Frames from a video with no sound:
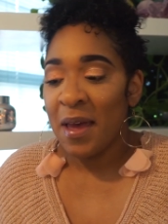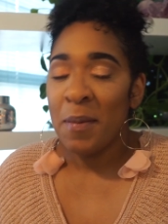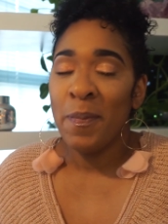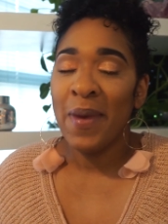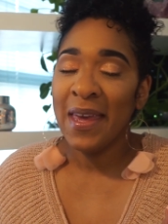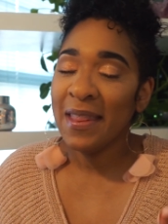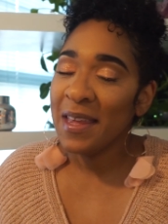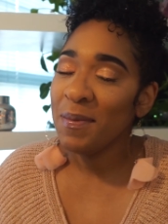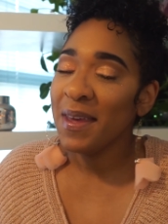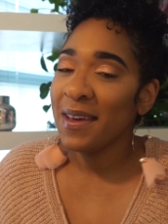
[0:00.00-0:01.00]

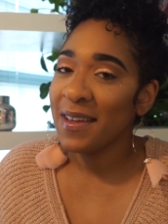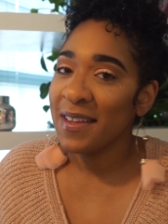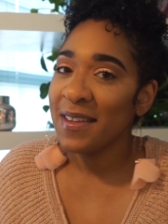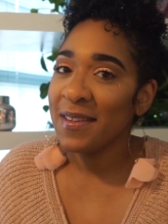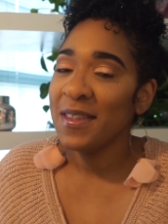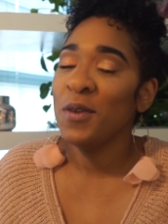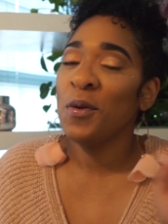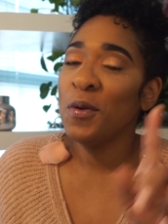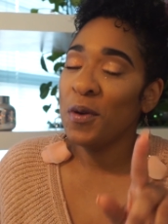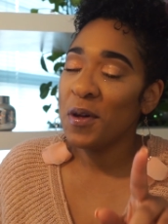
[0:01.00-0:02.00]
Mainly because your
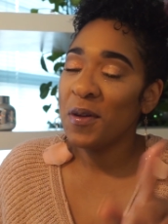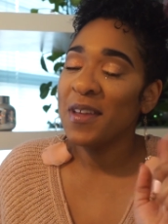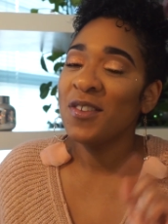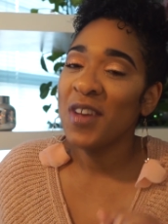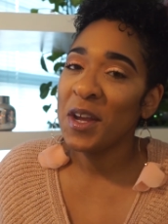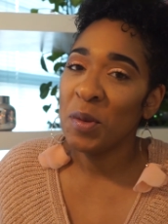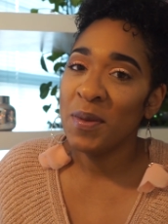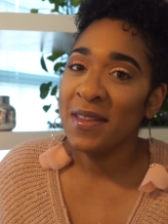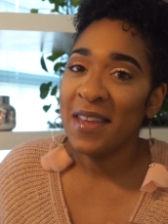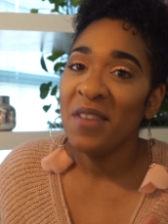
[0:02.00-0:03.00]
girl is trying to
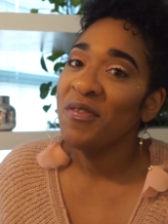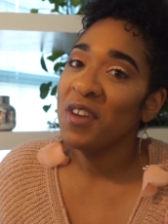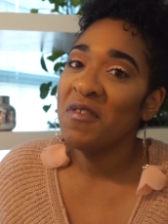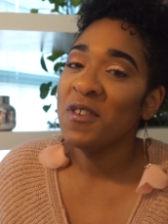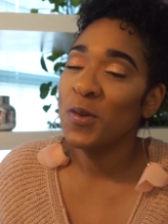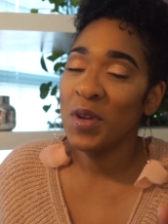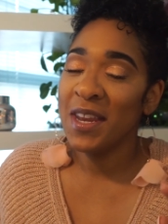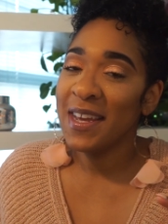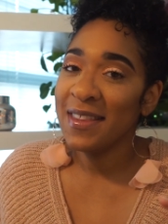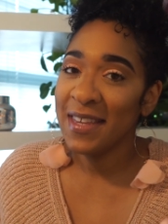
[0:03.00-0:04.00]
be debt free for
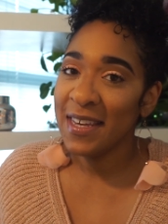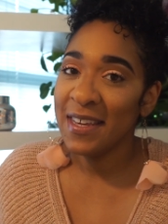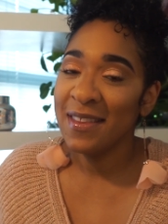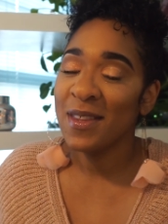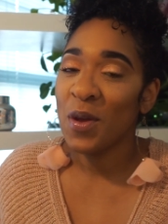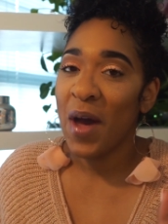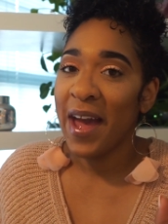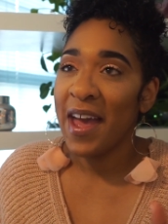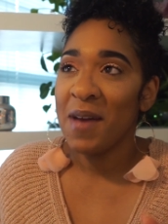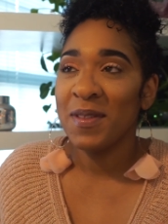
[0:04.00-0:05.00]
2019. So
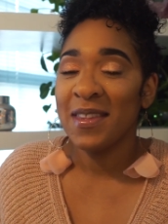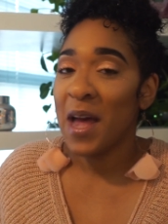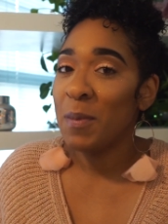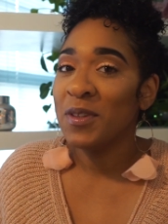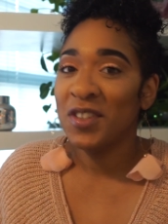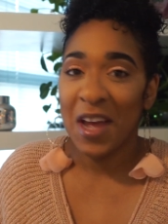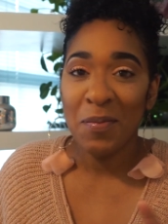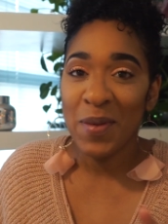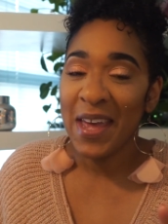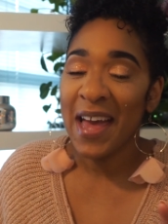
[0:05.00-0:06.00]
I have stopped
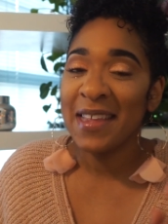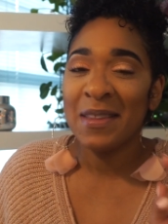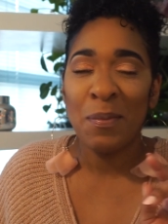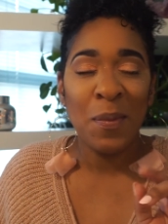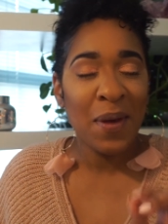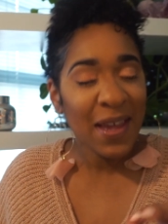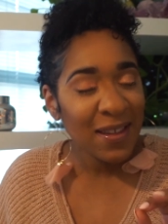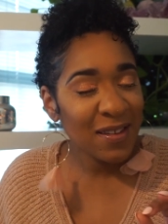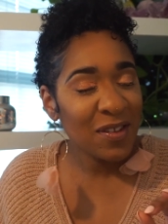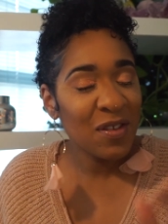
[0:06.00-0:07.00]
shopping as much
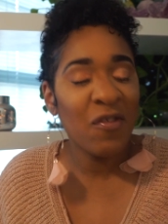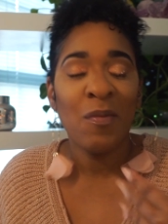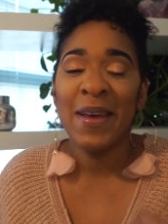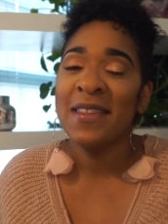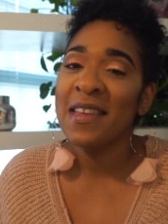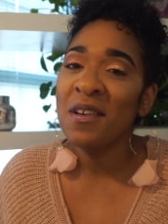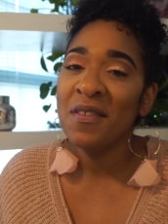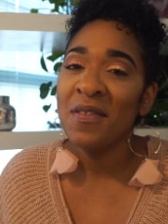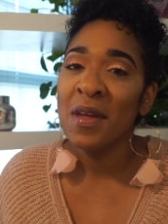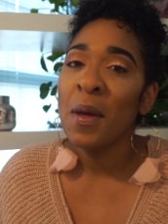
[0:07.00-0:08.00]
for
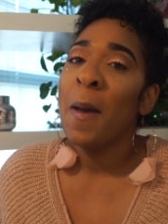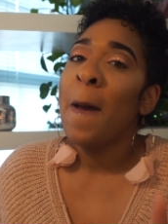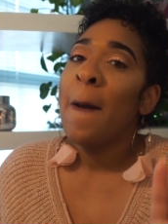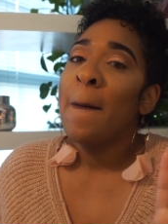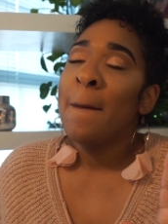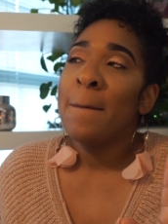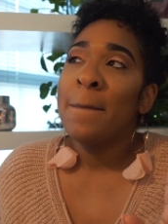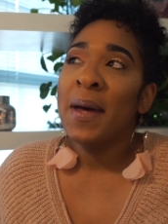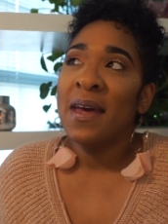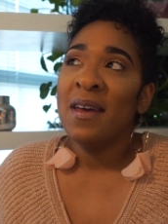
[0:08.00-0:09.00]
myself.
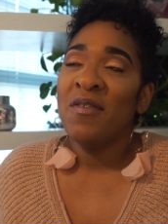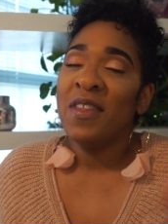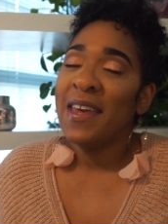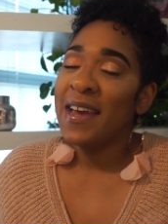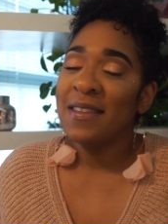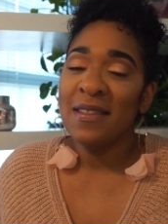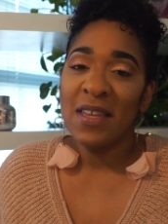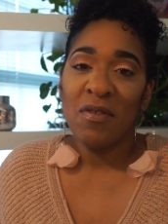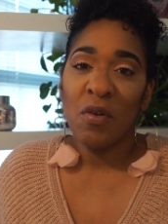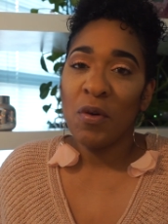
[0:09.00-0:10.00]
But for the kids and
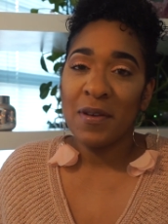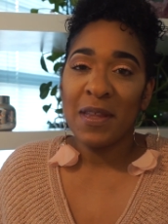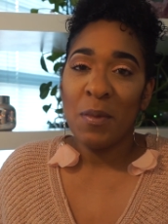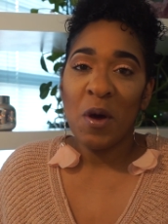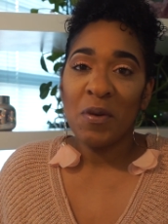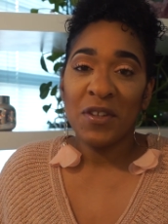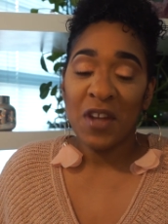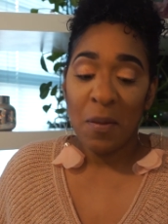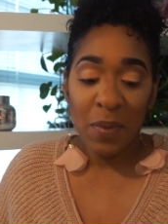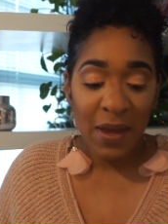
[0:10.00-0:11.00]
stuff, of course, I'm always
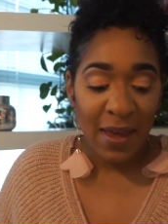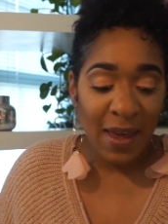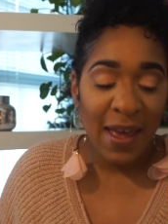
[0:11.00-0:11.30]
shopping.